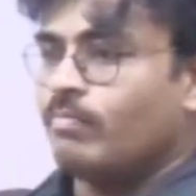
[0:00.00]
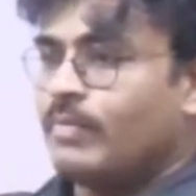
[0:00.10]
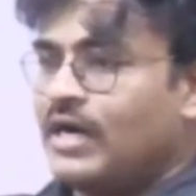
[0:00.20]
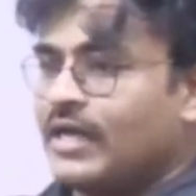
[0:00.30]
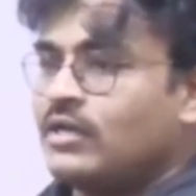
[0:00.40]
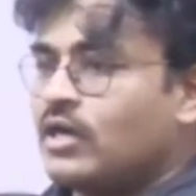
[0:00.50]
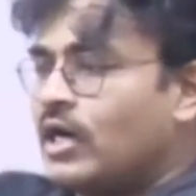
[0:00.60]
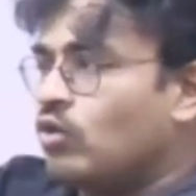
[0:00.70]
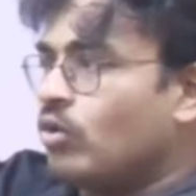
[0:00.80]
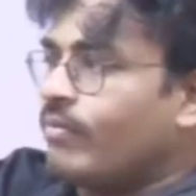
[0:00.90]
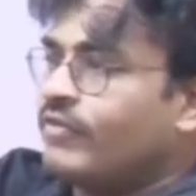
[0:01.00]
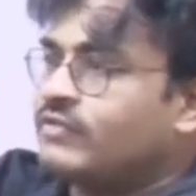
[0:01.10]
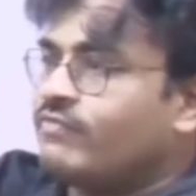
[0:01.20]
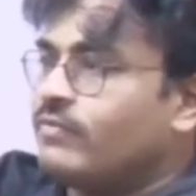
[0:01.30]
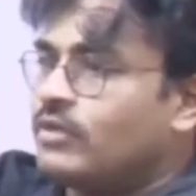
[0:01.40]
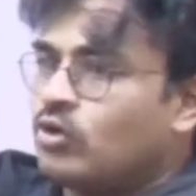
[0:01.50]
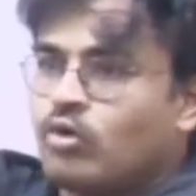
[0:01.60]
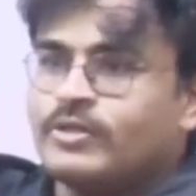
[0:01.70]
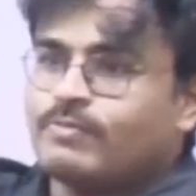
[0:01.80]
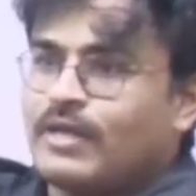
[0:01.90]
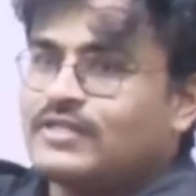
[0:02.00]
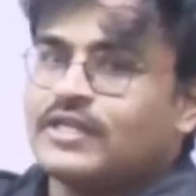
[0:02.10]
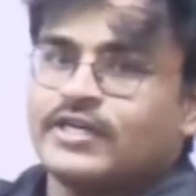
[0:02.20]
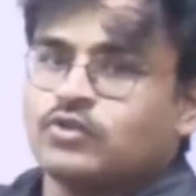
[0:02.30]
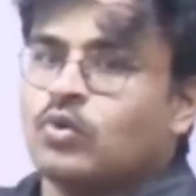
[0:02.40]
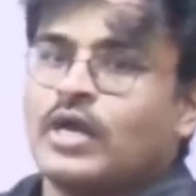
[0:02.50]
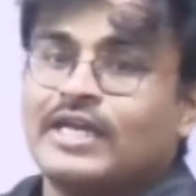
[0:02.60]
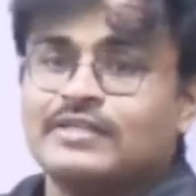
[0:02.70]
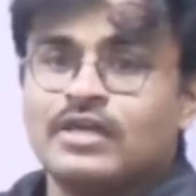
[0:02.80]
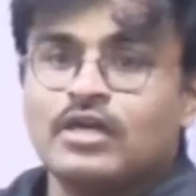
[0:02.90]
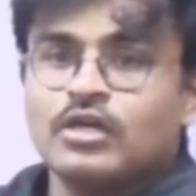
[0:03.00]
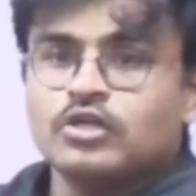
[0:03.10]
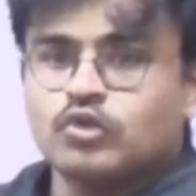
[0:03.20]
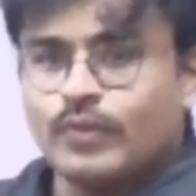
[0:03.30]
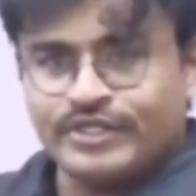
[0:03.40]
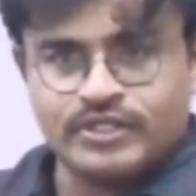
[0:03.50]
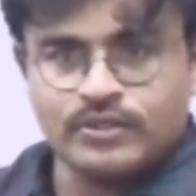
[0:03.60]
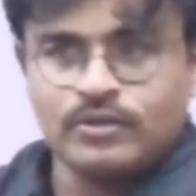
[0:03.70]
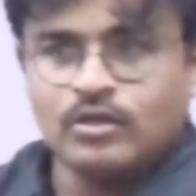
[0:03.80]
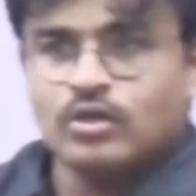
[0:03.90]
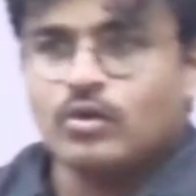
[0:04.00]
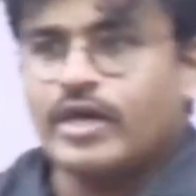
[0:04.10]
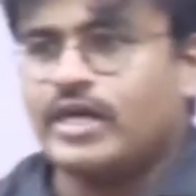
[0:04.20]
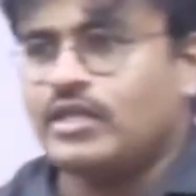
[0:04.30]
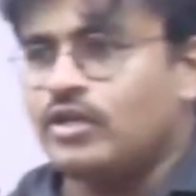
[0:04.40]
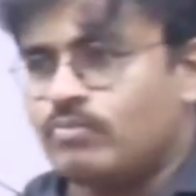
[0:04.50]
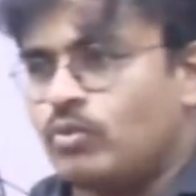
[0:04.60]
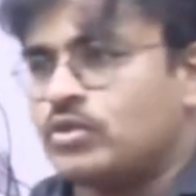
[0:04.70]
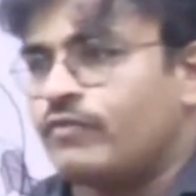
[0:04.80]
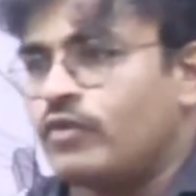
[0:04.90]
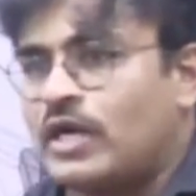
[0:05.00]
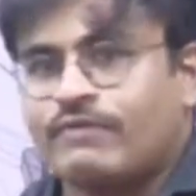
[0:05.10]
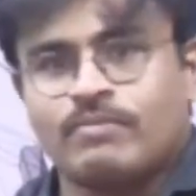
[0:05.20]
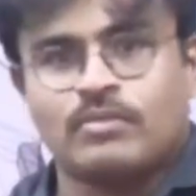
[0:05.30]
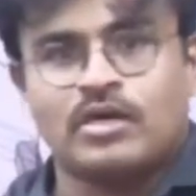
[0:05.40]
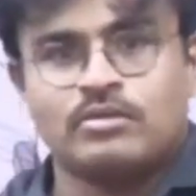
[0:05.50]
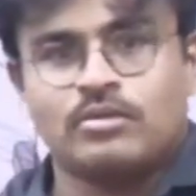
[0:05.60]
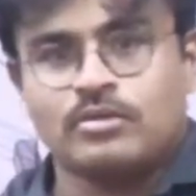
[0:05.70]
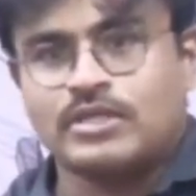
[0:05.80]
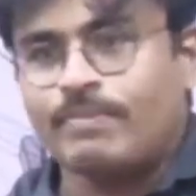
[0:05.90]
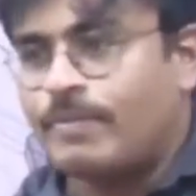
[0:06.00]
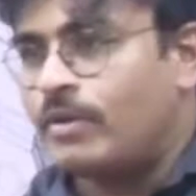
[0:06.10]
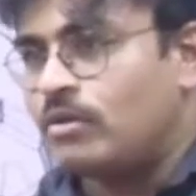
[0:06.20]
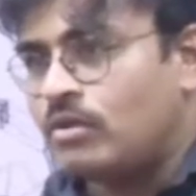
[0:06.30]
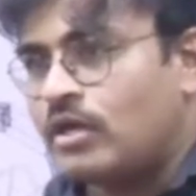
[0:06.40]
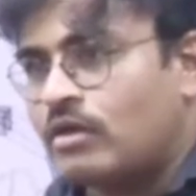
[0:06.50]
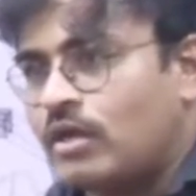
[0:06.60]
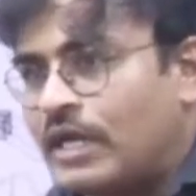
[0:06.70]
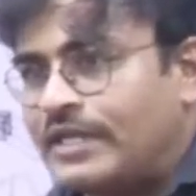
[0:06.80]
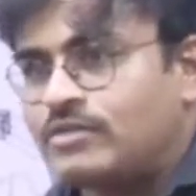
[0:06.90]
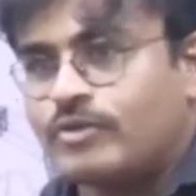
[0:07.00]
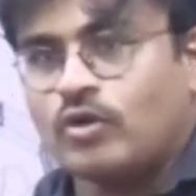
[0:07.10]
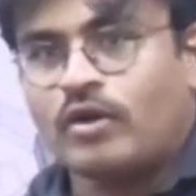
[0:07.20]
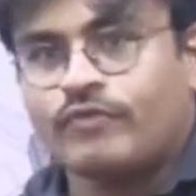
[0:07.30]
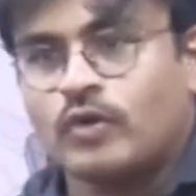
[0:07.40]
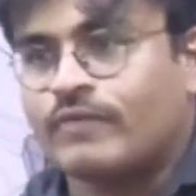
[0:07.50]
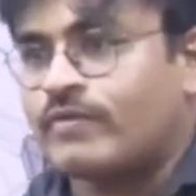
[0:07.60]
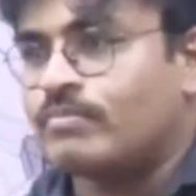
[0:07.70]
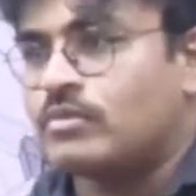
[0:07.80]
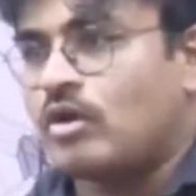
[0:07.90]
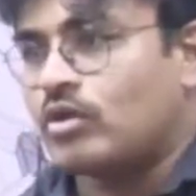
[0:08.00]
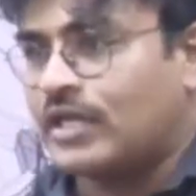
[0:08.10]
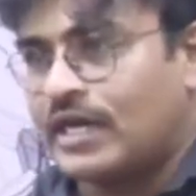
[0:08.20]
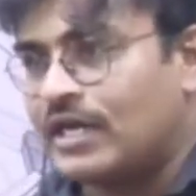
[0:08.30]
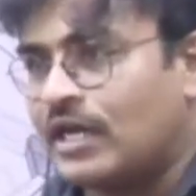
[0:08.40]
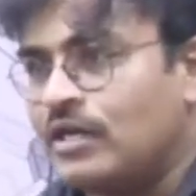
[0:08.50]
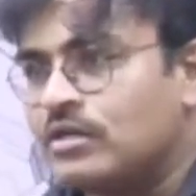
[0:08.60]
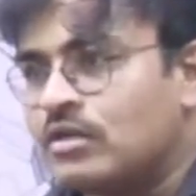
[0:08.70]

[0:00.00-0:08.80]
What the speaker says: building on top of which the dome is placed, then it is known as squinch. Okay, I think most of you are from some people, or at least majority of you are from North Karnataka.